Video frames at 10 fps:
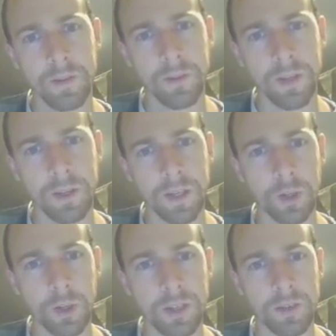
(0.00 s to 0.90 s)
Okay, and
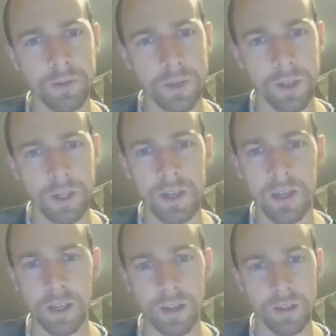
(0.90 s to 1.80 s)
her head, not that I
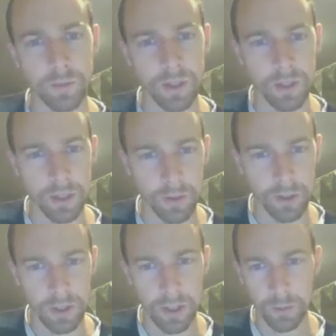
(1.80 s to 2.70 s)
need it because I'm going to cover it
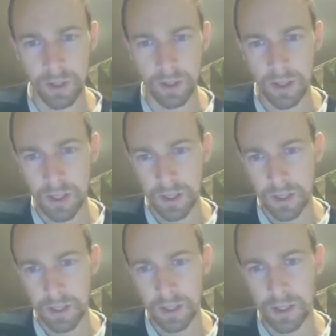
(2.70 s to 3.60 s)
in here, but
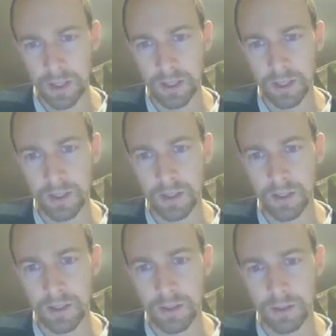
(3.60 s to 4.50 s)

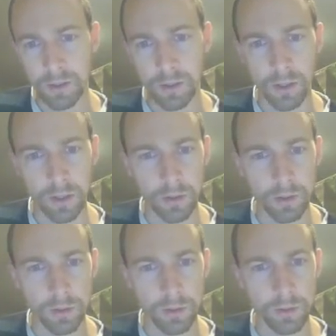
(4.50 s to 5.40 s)
and her
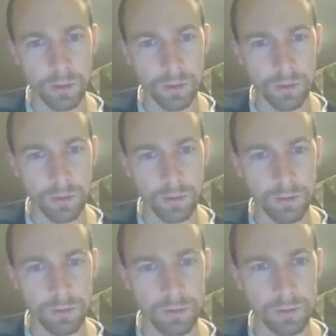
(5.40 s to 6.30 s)

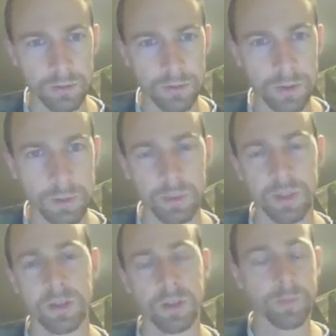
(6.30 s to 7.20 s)
toe, yeah, pretty
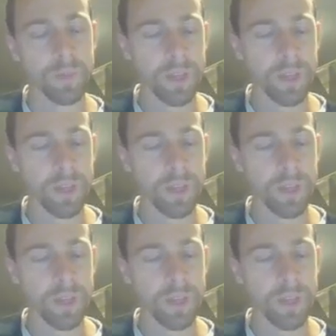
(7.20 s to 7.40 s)
much got it.